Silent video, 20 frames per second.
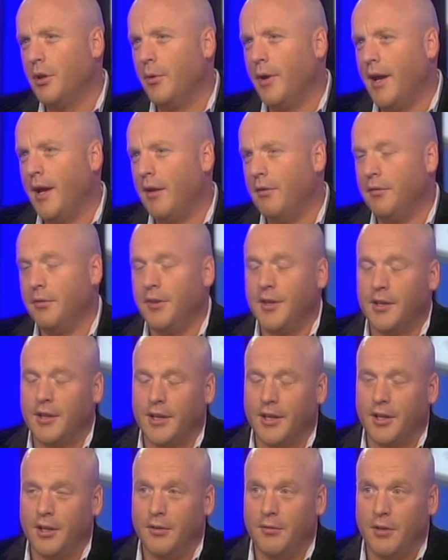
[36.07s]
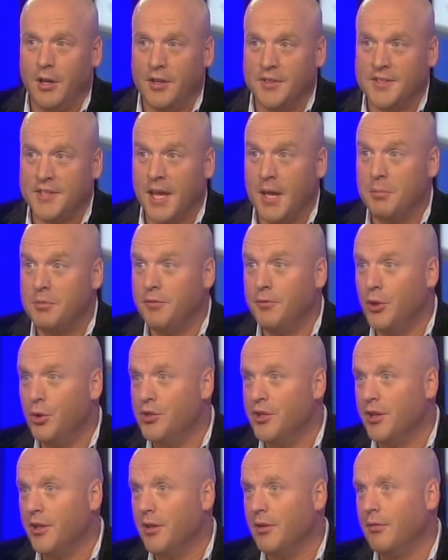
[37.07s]
where you have, if you think like an escaped
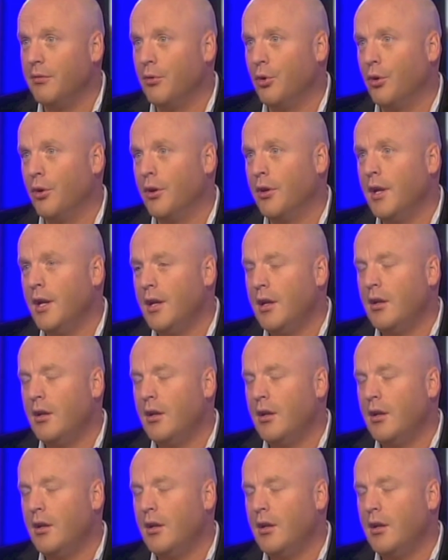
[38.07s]
fugitive or